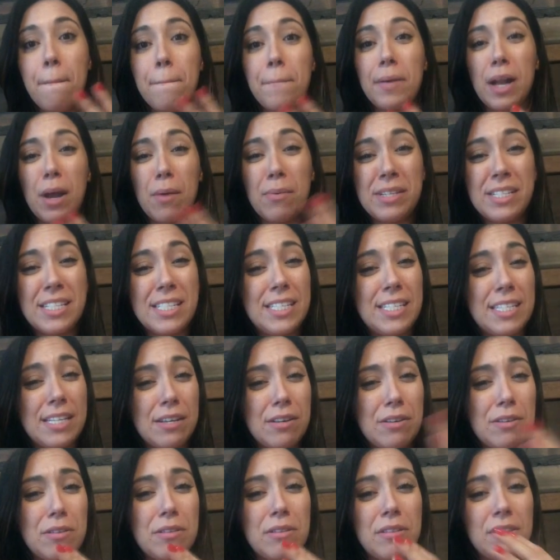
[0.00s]
but I would
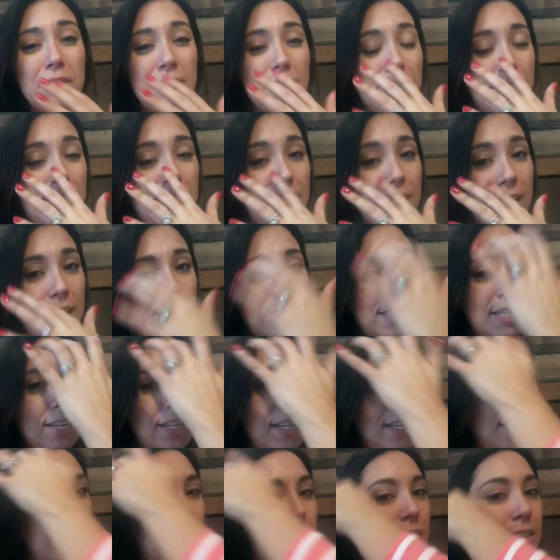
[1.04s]
still stick
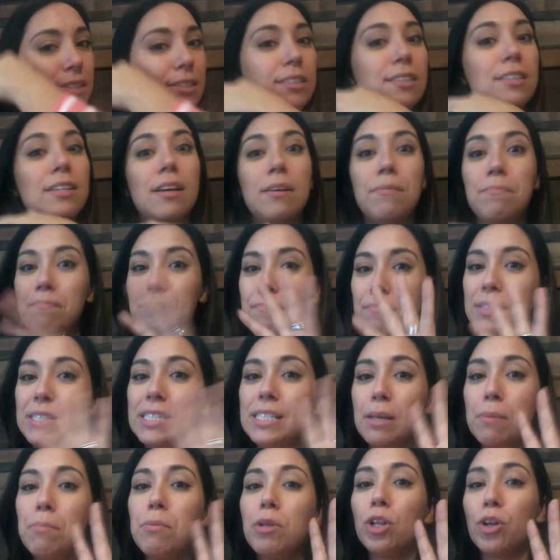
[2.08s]
to, to
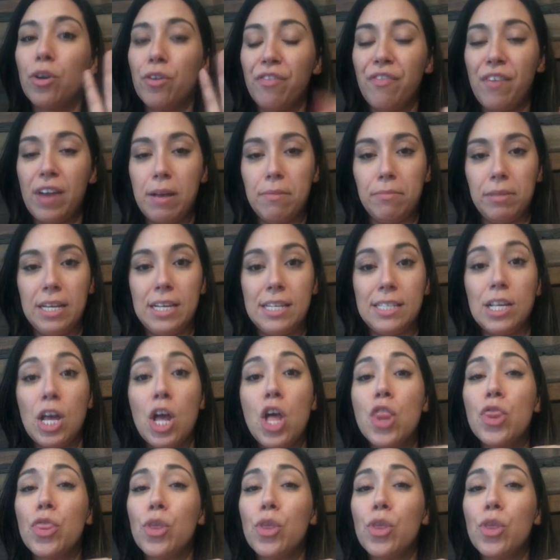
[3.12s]
similar families.